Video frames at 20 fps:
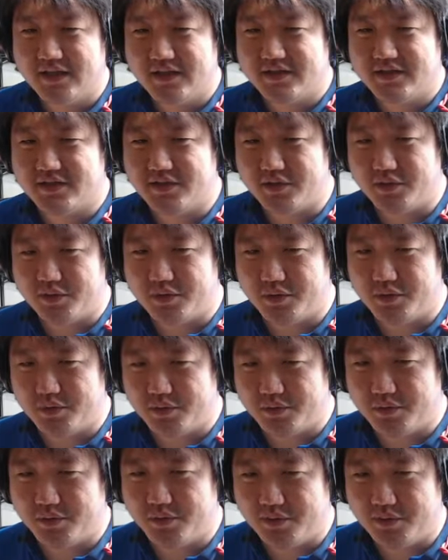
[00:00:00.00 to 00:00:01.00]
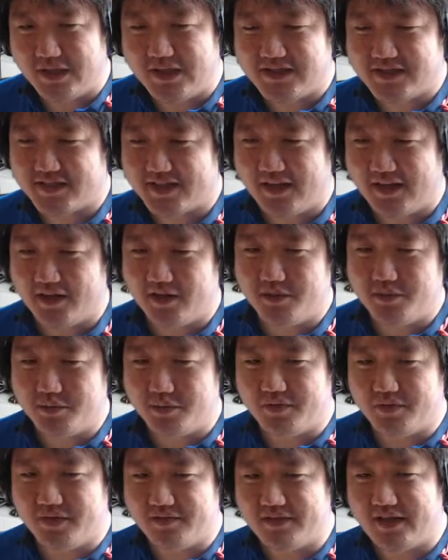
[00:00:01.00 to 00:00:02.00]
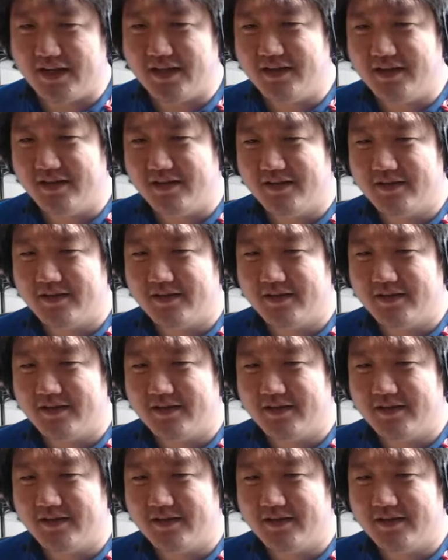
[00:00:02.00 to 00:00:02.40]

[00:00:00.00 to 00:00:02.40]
So let's get on with the run.